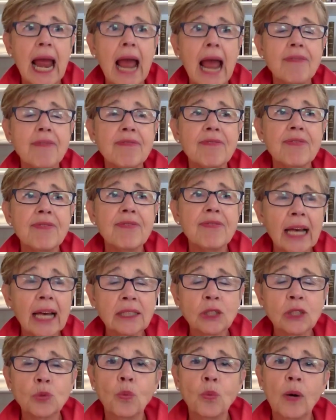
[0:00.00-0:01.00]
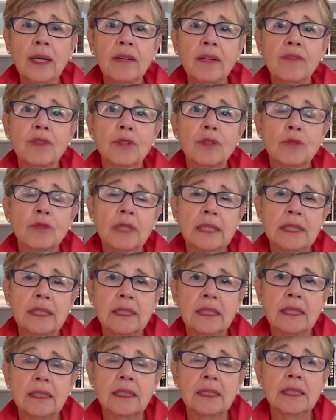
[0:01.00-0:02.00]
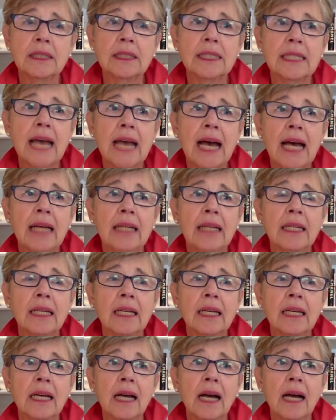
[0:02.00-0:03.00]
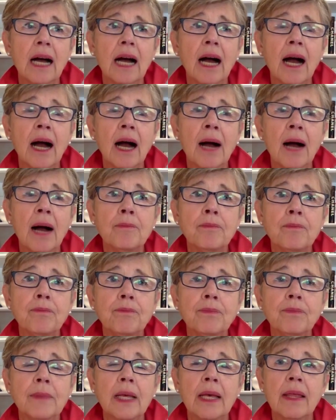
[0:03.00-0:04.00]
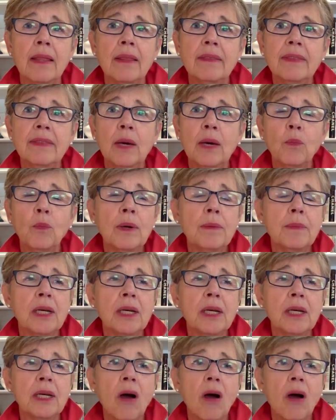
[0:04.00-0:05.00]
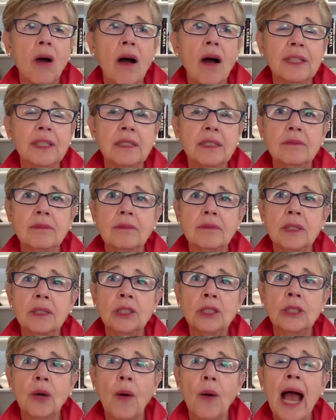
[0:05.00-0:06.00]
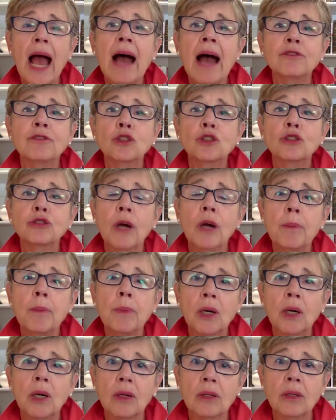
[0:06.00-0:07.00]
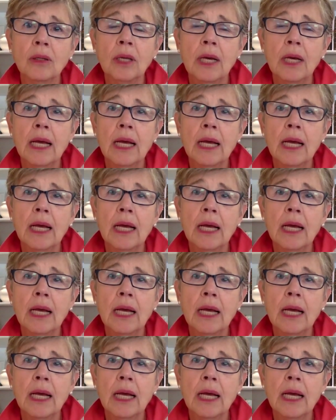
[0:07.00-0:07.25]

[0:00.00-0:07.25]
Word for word: and that's one of the reasons that um, that women often you know have trouble